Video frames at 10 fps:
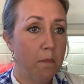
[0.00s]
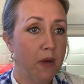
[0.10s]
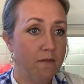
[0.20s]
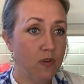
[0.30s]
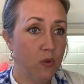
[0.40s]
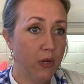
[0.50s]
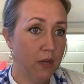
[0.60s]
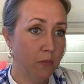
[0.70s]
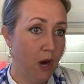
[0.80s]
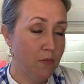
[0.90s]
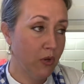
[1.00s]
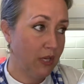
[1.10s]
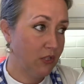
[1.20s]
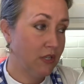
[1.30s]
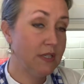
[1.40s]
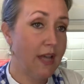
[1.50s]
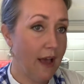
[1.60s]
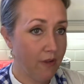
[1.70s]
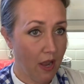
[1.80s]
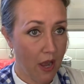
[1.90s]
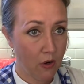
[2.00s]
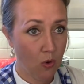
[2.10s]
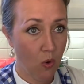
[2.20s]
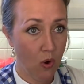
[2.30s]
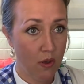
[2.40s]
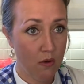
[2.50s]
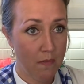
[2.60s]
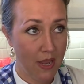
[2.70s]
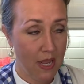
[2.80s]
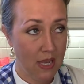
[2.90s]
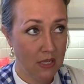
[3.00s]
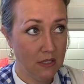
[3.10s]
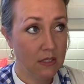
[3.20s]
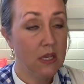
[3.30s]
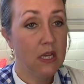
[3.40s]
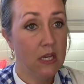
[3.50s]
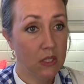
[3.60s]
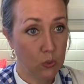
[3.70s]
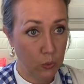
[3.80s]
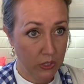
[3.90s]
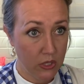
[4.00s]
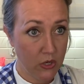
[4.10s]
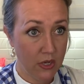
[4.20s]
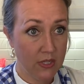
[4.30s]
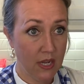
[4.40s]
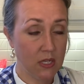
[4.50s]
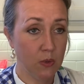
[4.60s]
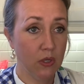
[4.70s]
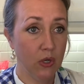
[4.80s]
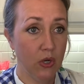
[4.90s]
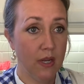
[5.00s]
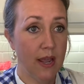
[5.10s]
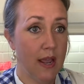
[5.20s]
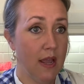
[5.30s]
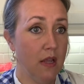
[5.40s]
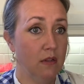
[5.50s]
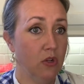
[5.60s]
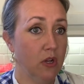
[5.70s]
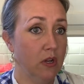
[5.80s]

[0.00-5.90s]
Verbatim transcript: but if you look at Primal Kitchen's avocado oil mayonnaise, it's really good, tastes really good, and good